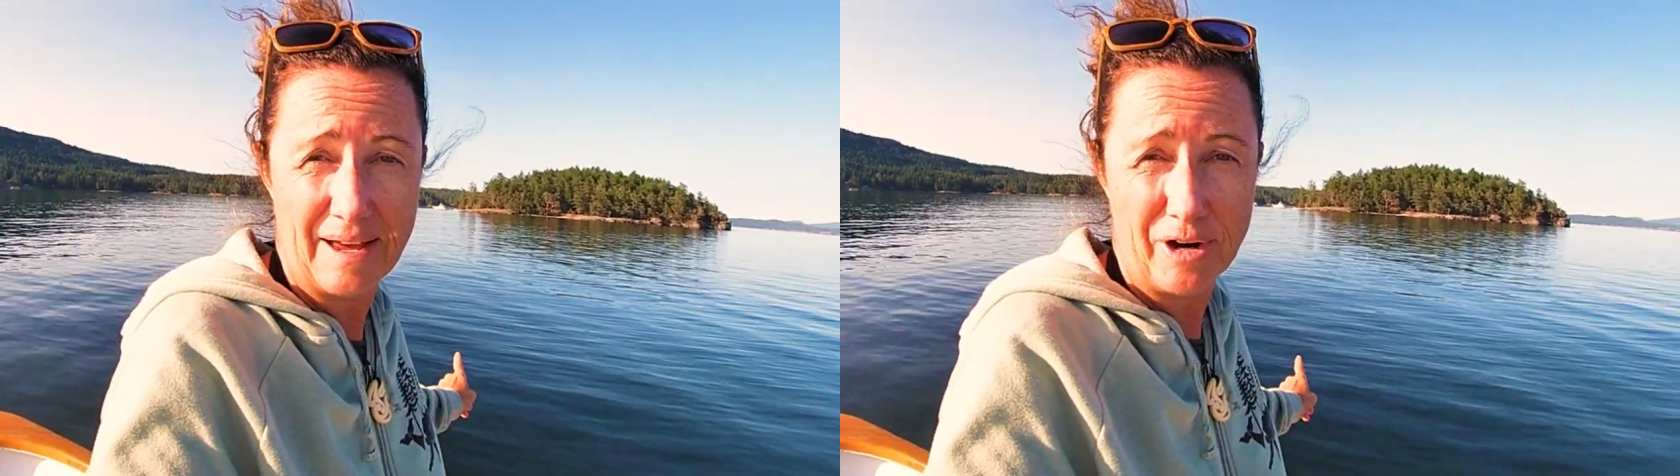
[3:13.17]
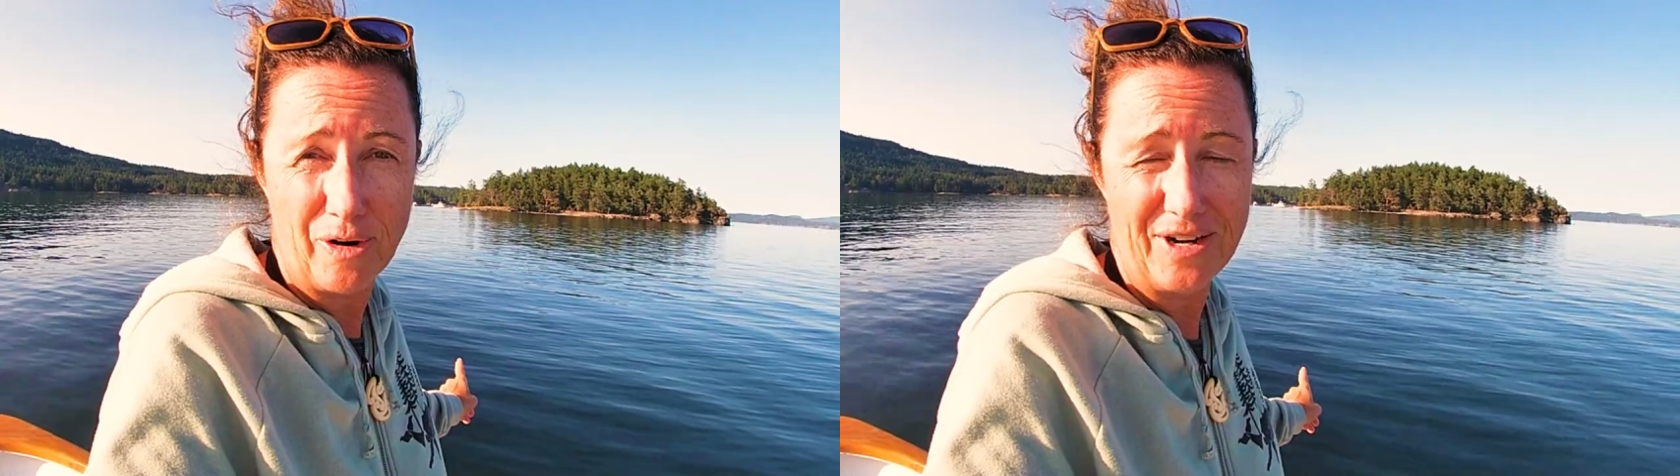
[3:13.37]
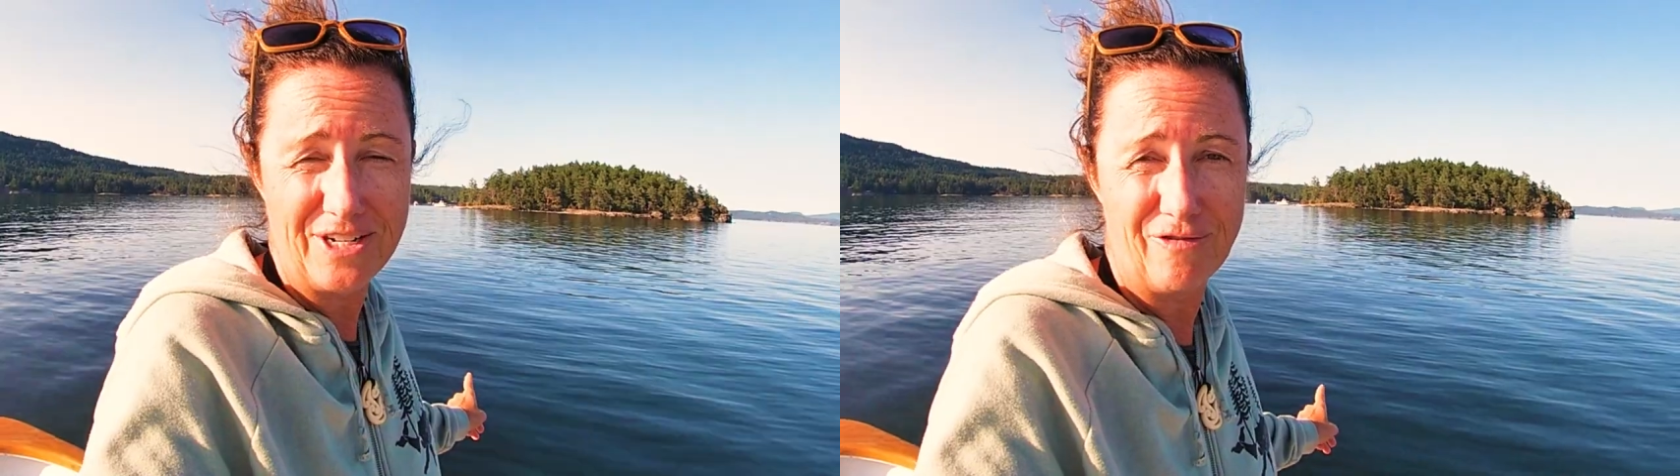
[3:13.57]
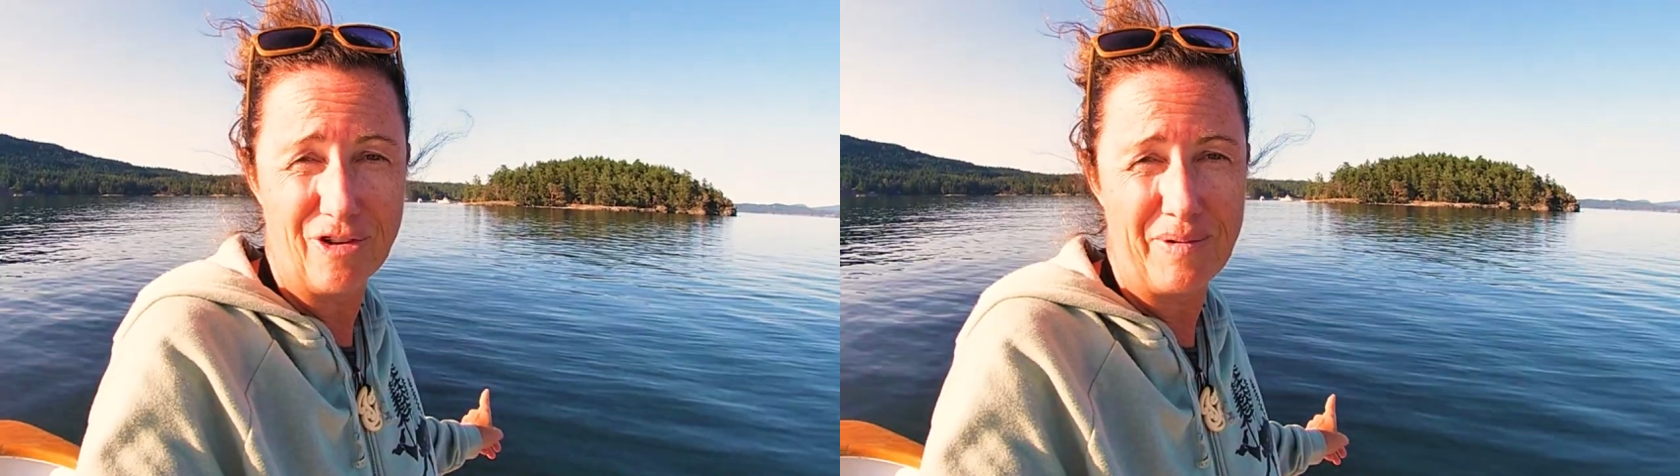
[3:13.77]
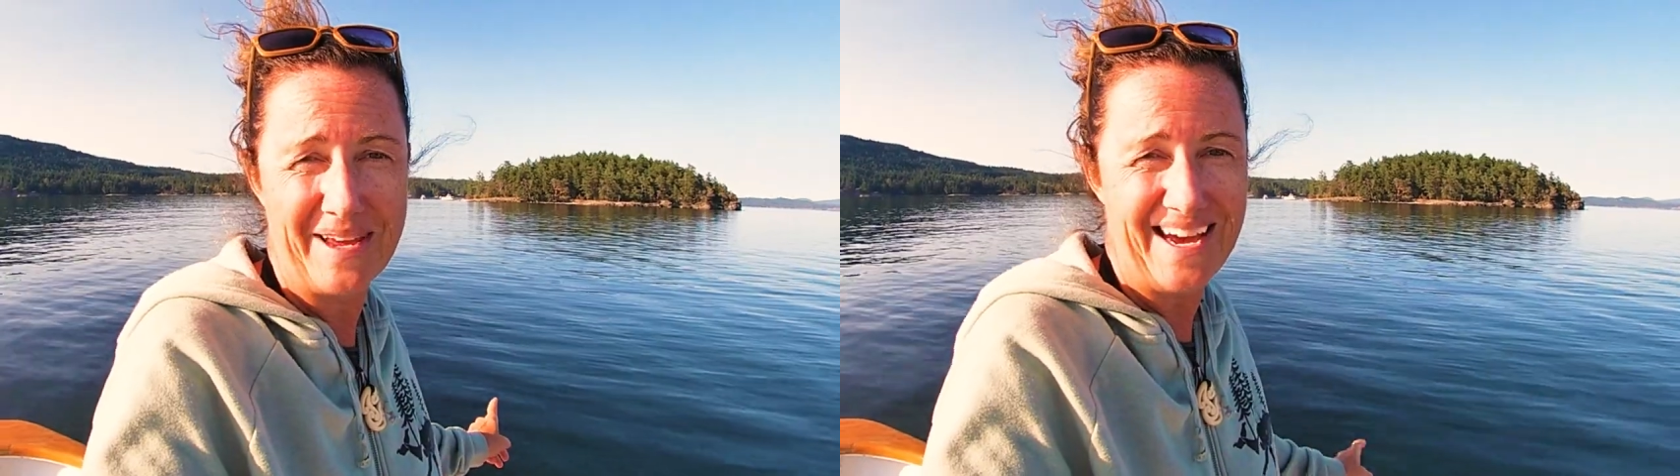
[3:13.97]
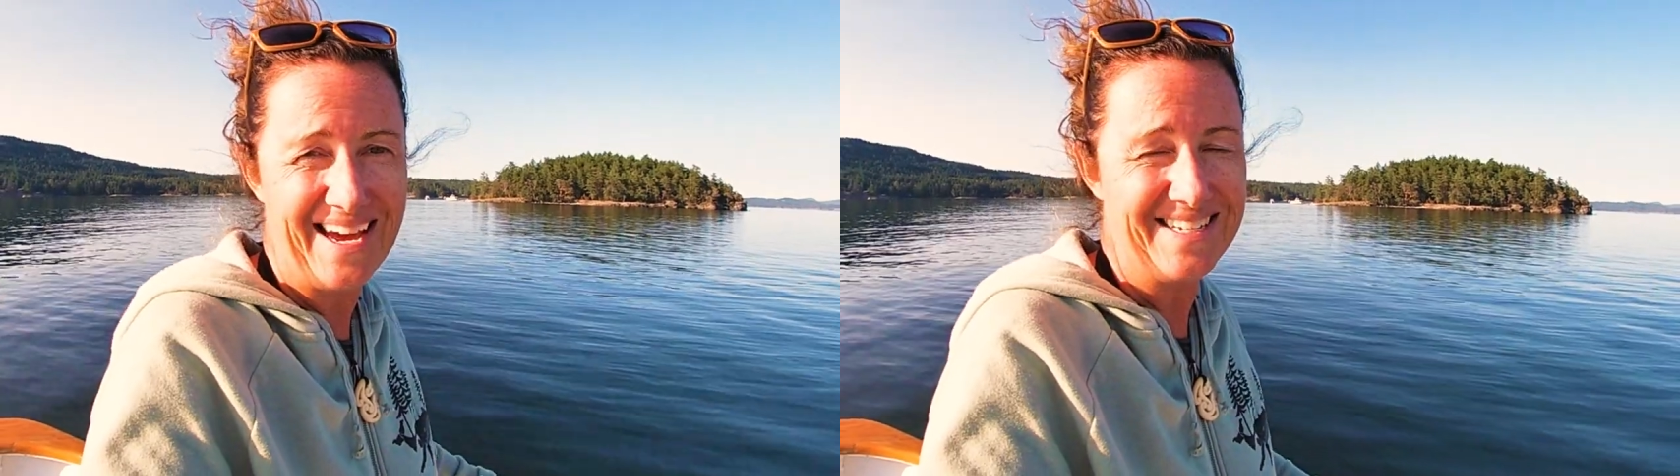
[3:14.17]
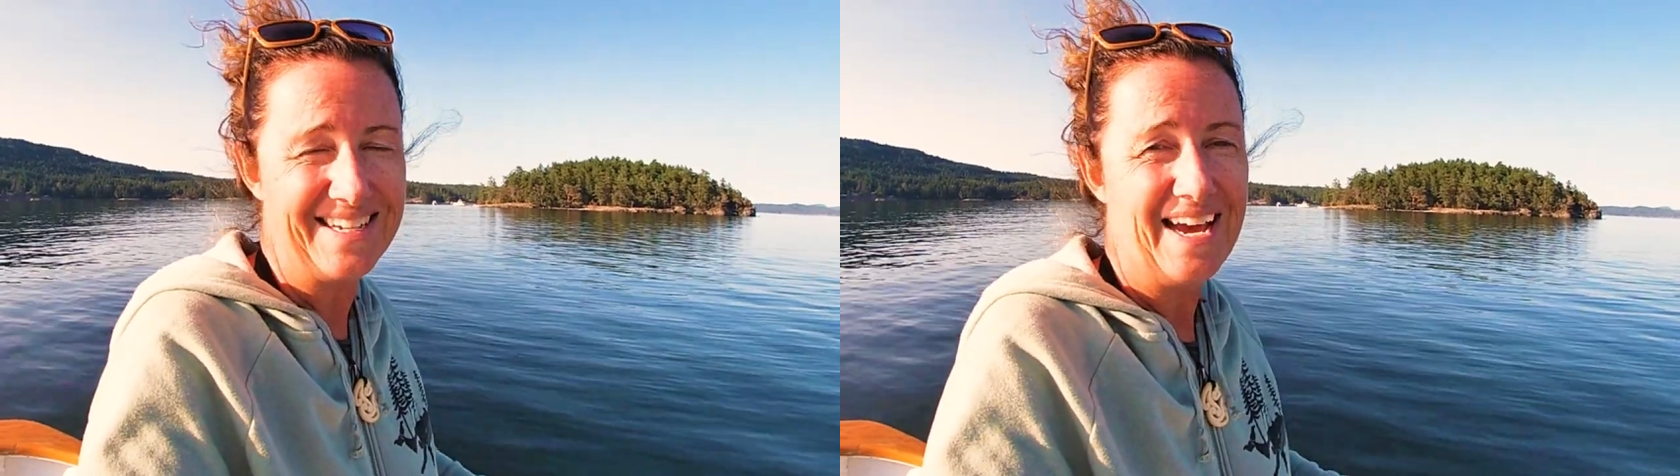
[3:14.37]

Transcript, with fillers: that we're going to for the weekend.